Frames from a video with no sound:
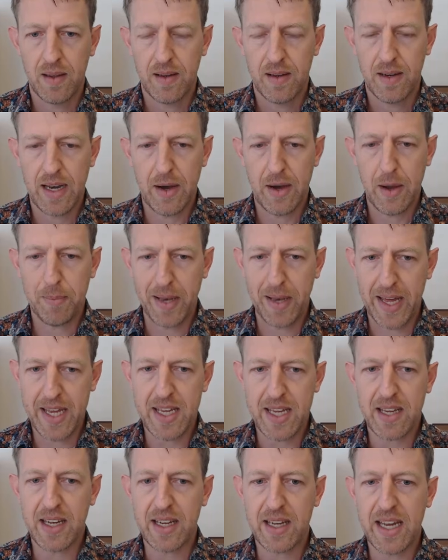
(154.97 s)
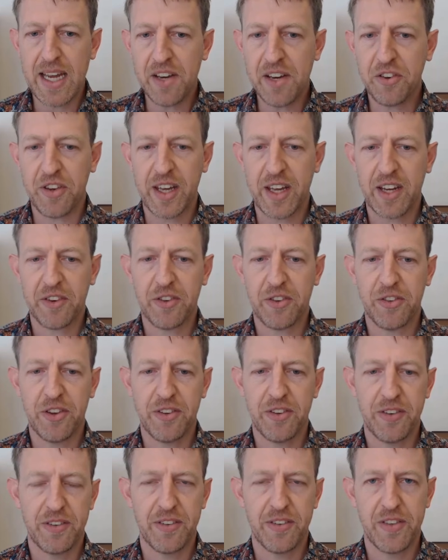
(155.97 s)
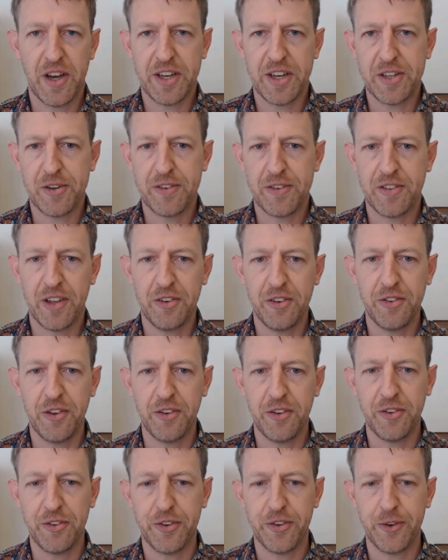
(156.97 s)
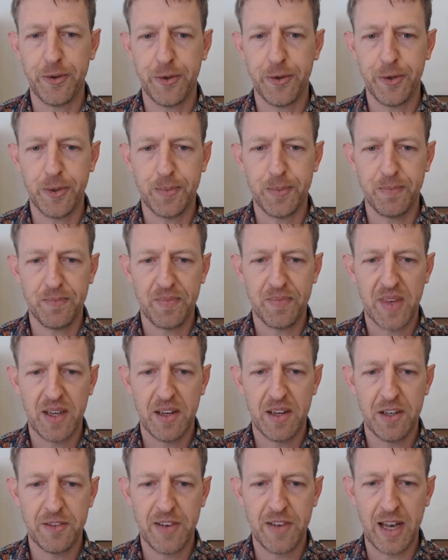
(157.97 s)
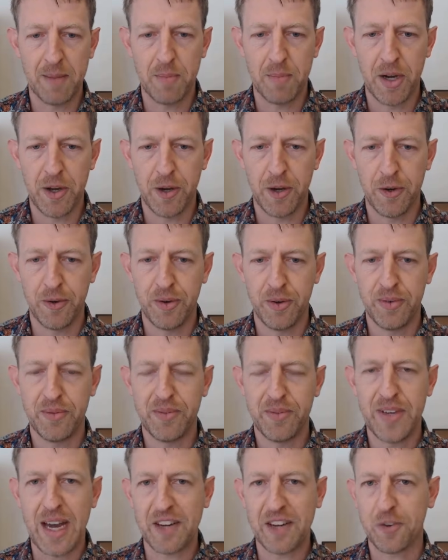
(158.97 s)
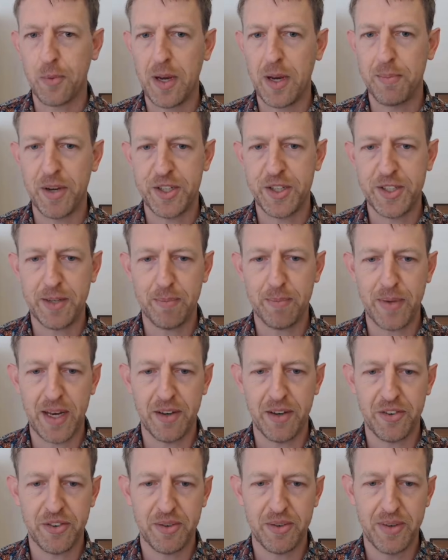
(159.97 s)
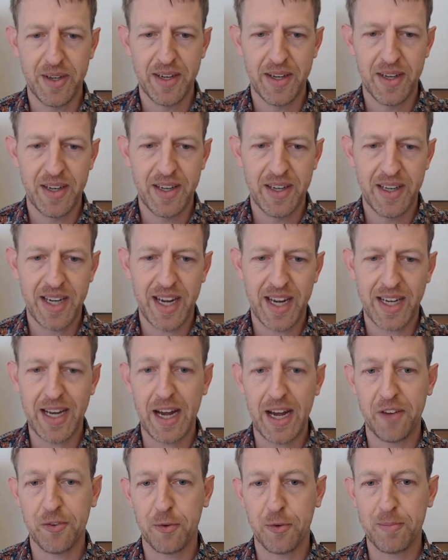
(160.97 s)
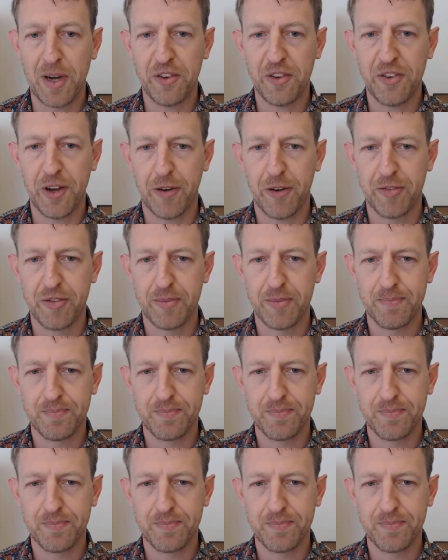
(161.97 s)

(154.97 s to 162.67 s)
Now I play e6. The idea of this is to develop my own dark squared bishop and get castled myself.